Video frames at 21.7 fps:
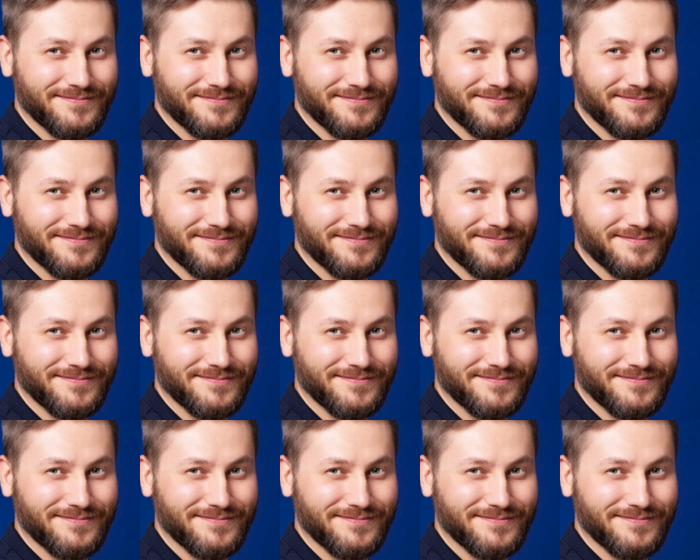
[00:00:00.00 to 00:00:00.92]

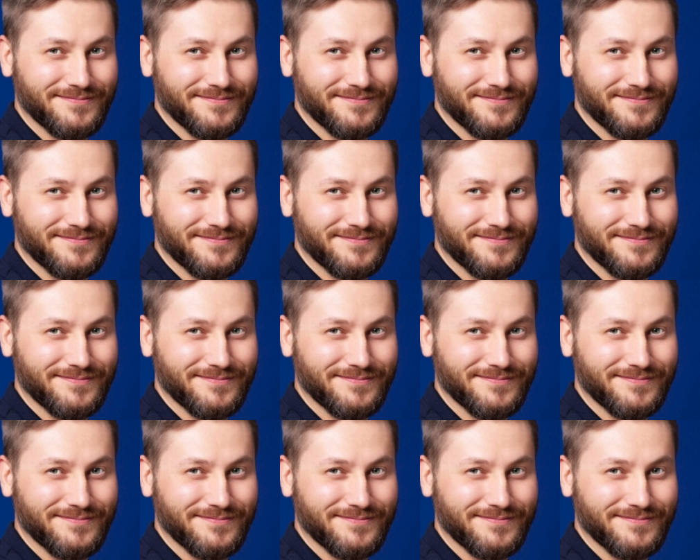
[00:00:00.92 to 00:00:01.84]

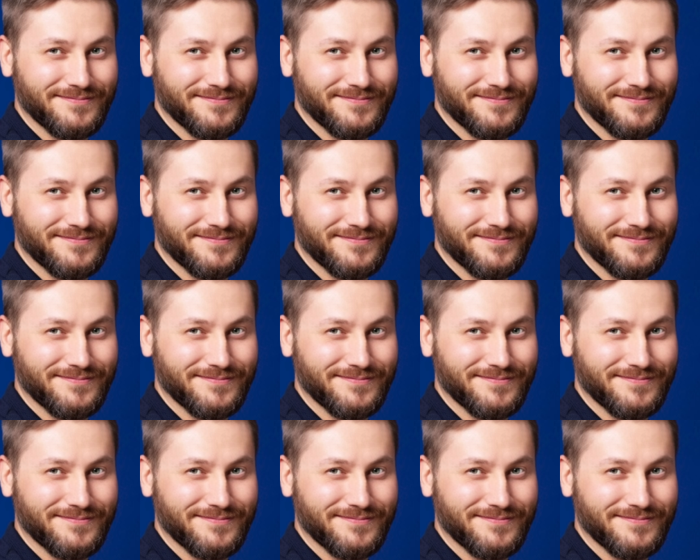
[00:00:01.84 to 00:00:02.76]

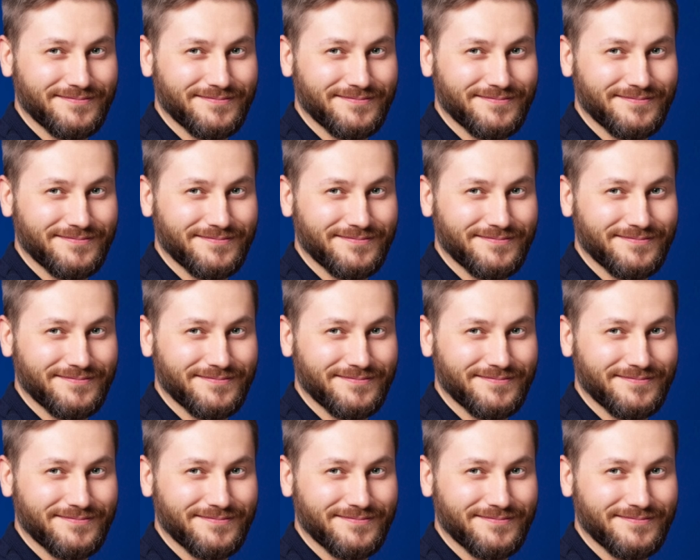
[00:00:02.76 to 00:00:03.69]

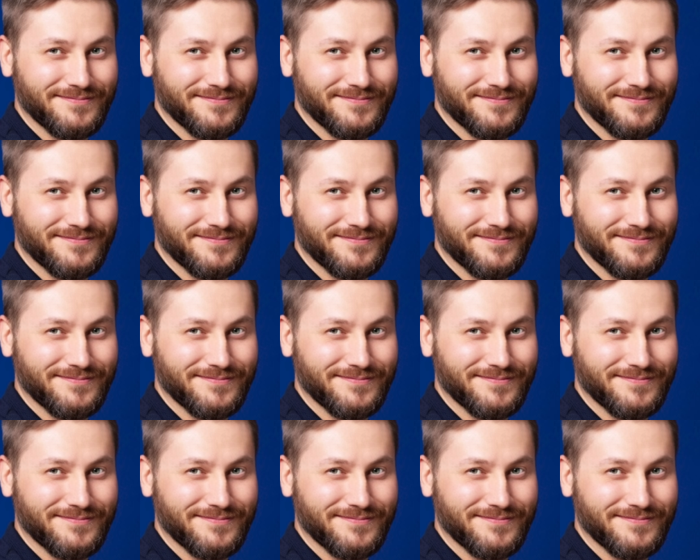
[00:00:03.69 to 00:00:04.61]

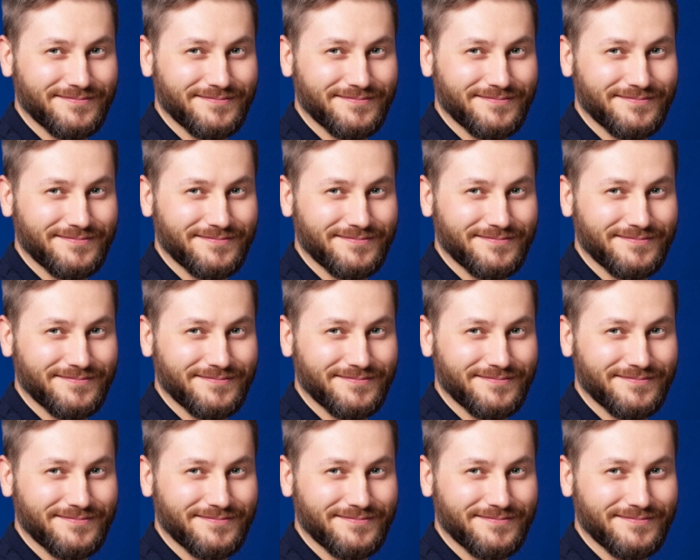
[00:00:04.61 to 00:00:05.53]

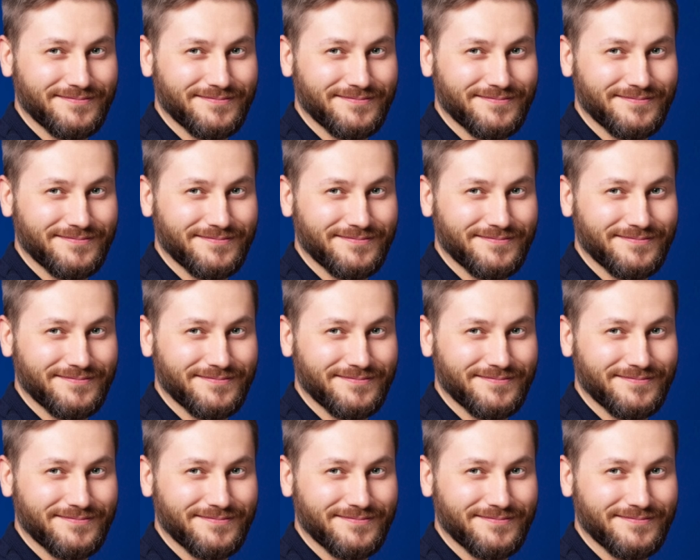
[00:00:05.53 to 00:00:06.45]

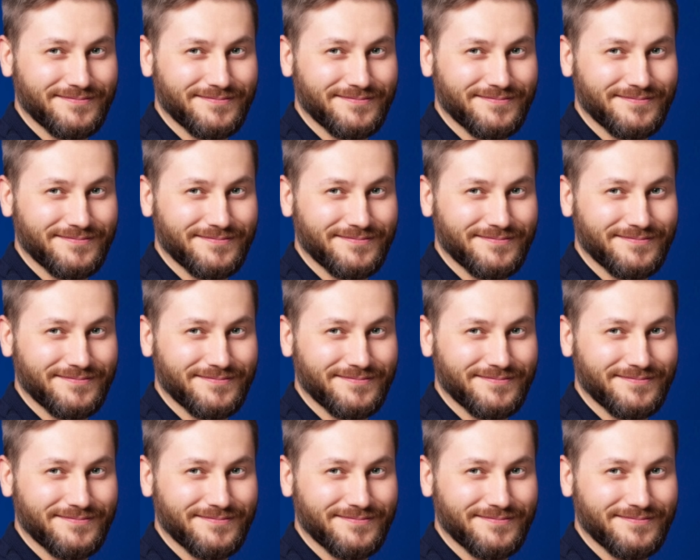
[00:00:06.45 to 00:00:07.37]

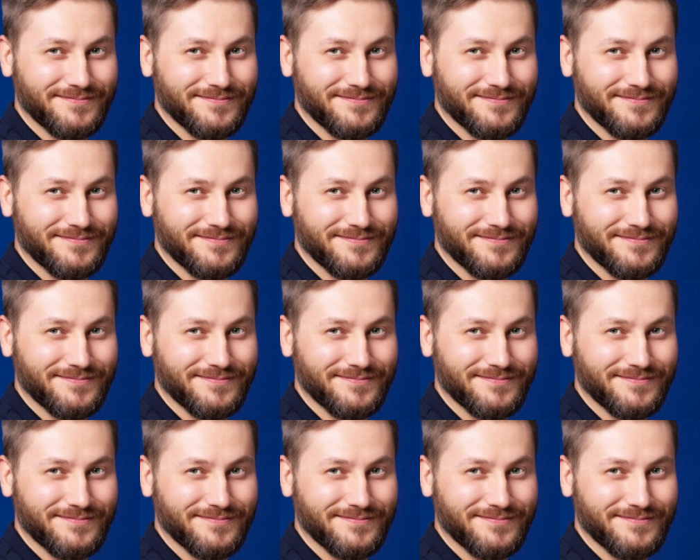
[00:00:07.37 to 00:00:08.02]
(no lip movement)